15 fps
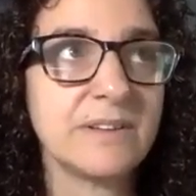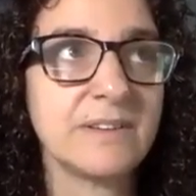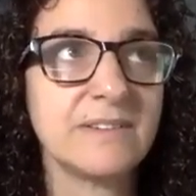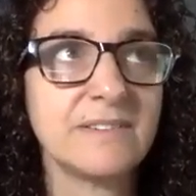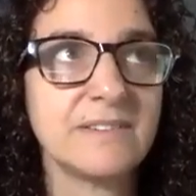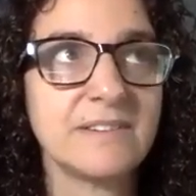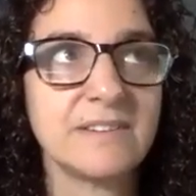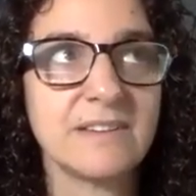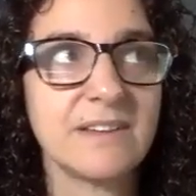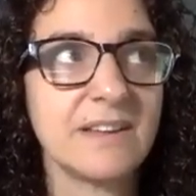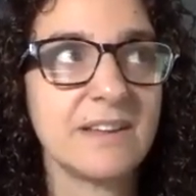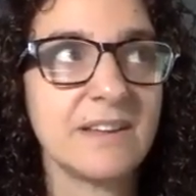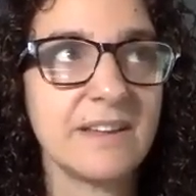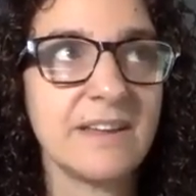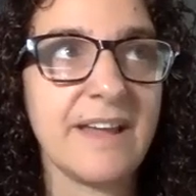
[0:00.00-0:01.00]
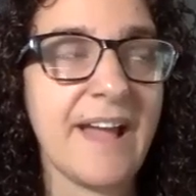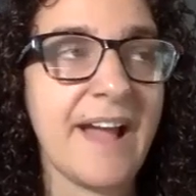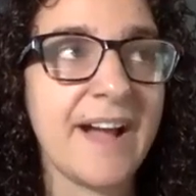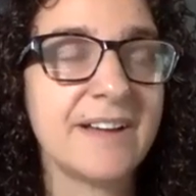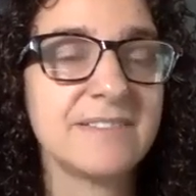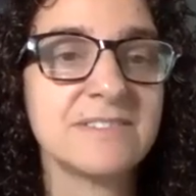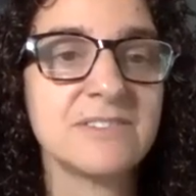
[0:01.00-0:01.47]
It
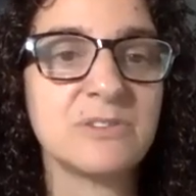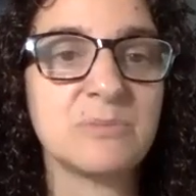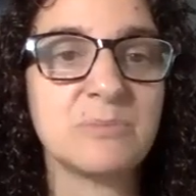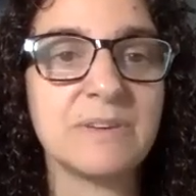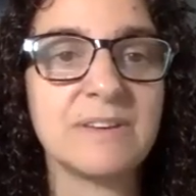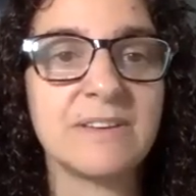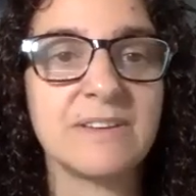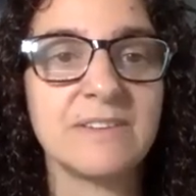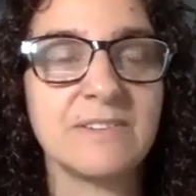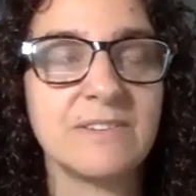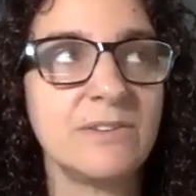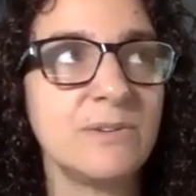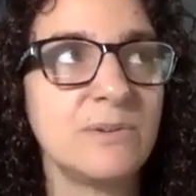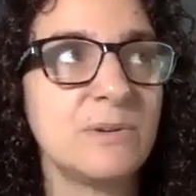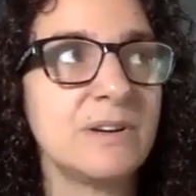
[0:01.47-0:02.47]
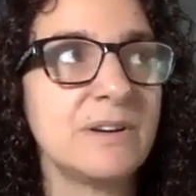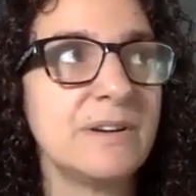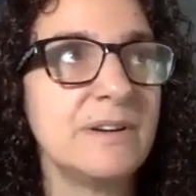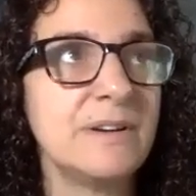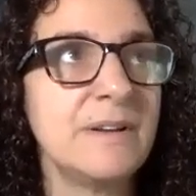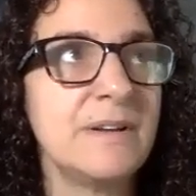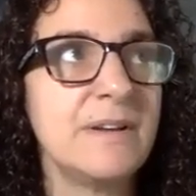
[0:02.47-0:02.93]
has to, because
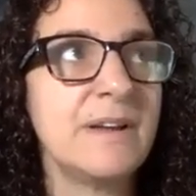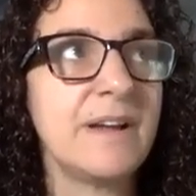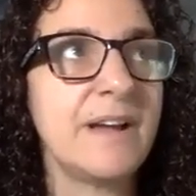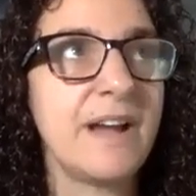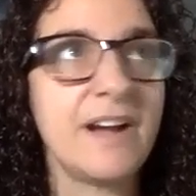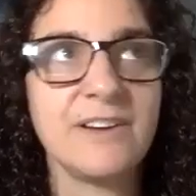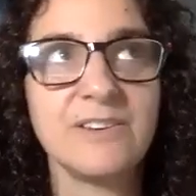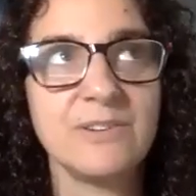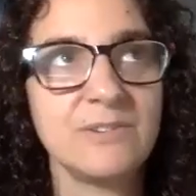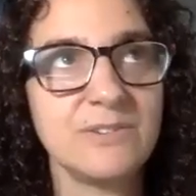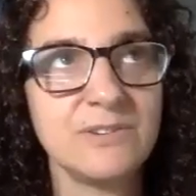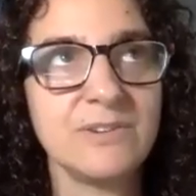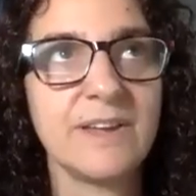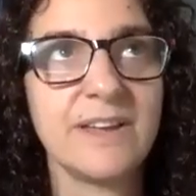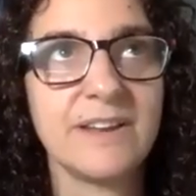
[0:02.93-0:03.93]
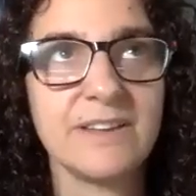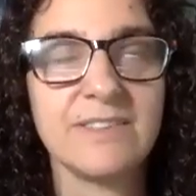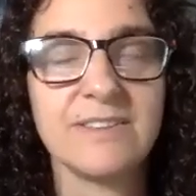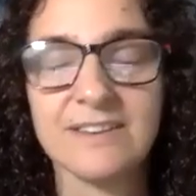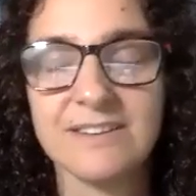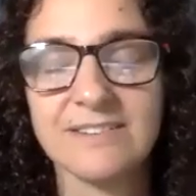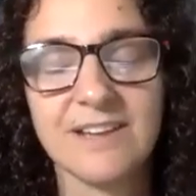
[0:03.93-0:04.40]
how you do
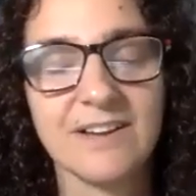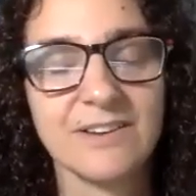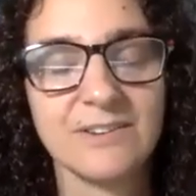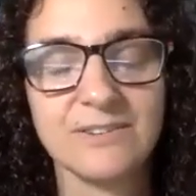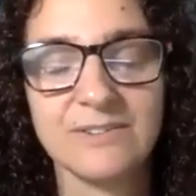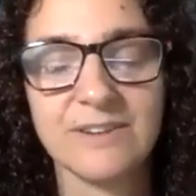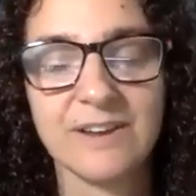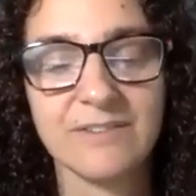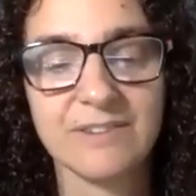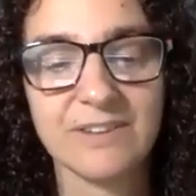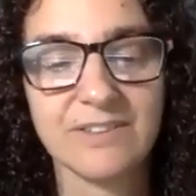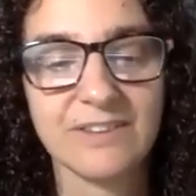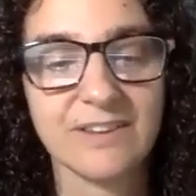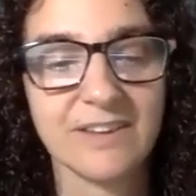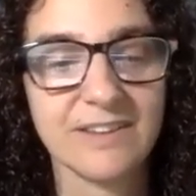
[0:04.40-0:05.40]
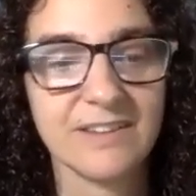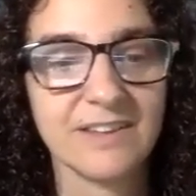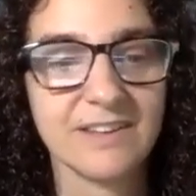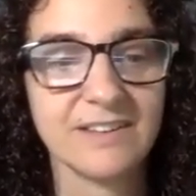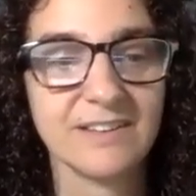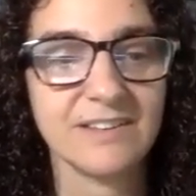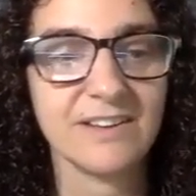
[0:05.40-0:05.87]
anything is how you do everything, and then